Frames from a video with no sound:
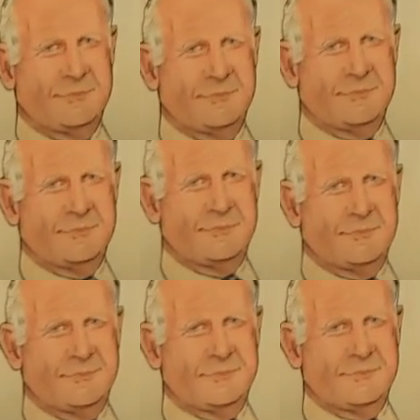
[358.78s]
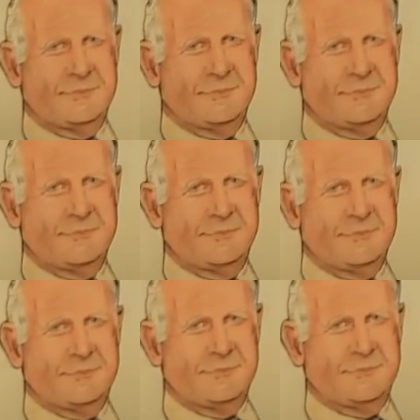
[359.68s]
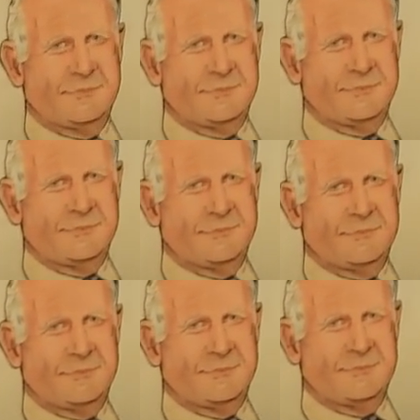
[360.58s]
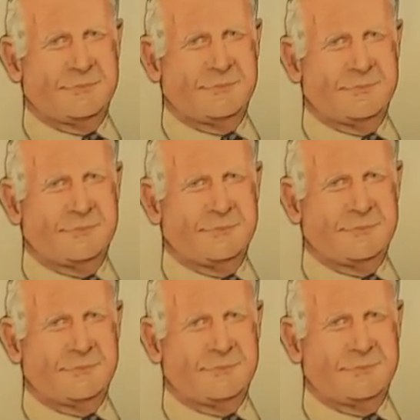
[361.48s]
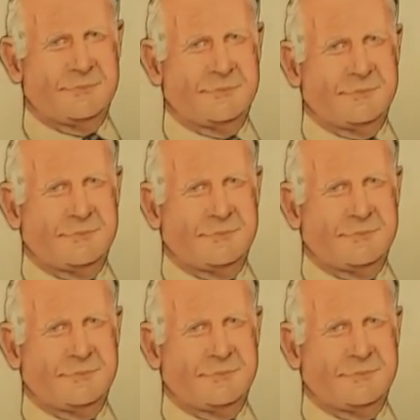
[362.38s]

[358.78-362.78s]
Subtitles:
(not speaking)